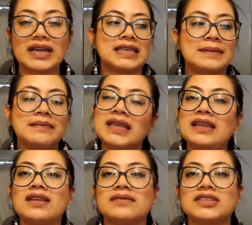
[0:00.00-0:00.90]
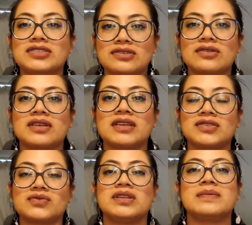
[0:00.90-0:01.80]
The meaning of the story
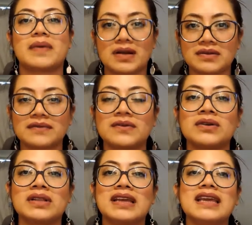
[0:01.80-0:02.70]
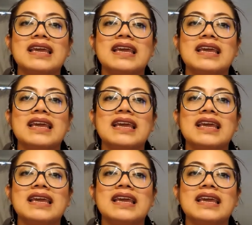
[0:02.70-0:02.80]
is really powerful